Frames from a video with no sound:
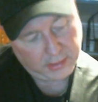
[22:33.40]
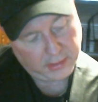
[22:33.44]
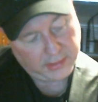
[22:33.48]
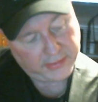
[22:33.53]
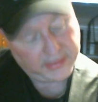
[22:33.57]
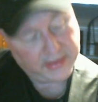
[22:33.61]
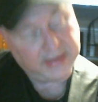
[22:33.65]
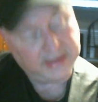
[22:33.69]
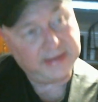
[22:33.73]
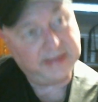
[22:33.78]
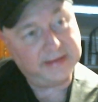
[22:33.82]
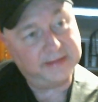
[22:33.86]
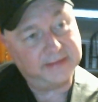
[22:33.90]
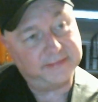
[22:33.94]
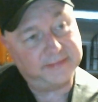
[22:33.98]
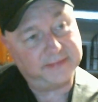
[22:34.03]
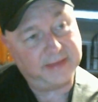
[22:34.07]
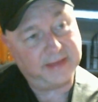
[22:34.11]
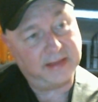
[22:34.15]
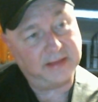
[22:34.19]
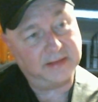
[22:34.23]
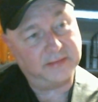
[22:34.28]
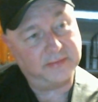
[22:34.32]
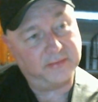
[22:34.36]
Then he
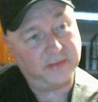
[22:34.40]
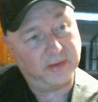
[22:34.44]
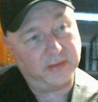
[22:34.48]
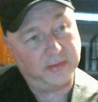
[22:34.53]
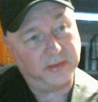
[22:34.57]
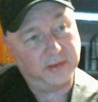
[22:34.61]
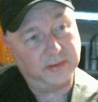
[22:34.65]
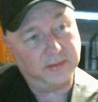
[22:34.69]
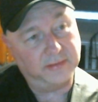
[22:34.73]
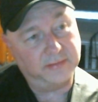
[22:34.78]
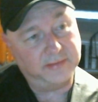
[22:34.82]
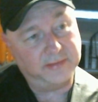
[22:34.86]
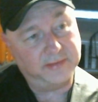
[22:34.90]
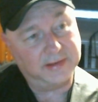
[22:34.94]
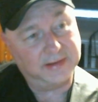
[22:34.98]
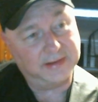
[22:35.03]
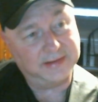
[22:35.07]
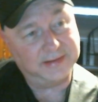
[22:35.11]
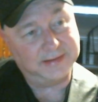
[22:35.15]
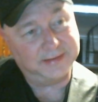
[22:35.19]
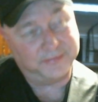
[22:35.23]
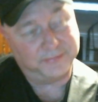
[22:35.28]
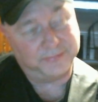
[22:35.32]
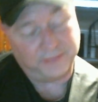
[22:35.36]
descends on those in a
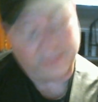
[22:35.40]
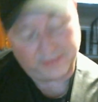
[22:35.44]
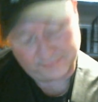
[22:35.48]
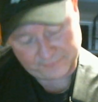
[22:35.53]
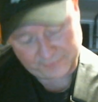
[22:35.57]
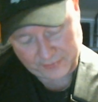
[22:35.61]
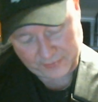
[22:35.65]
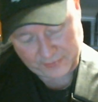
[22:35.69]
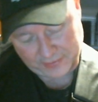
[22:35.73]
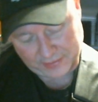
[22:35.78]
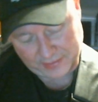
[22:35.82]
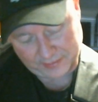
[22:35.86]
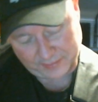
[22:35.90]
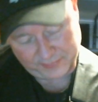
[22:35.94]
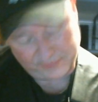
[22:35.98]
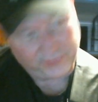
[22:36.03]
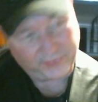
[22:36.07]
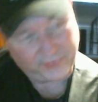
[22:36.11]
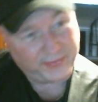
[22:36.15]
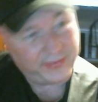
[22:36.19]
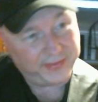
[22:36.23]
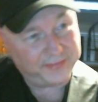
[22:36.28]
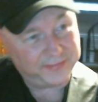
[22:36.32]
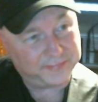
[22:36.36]
different form,
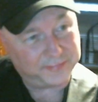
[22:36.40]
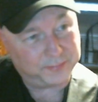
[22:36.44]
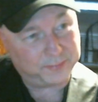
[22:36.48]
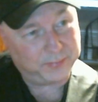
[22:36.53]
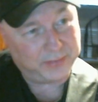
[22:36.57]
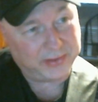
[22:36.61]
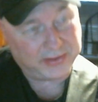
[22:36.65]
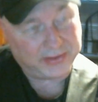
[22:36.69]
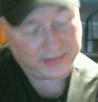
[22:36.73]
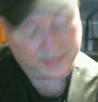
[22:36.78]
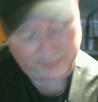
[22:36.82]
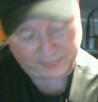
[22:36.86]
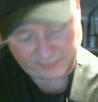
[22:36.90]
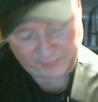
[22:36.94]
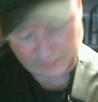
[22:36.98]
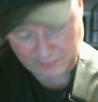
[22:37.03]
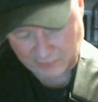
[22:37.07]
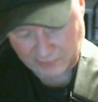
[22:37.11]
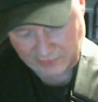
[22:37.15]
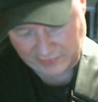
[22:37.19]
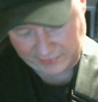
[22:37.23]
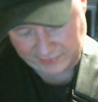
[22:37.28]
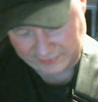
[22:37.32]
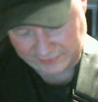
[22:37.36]
so this becomes
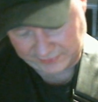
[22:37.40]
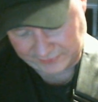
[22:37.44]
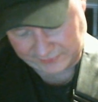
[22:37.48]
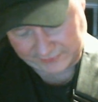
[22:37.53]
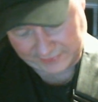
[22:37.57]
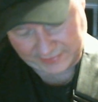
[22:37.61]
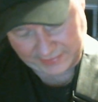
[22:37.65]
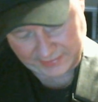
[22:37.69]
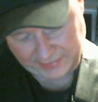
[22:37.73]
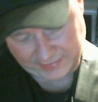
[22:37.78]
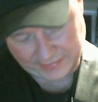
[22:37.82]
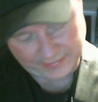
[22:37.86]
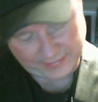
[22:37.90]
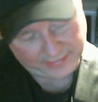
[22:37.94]
more interesting.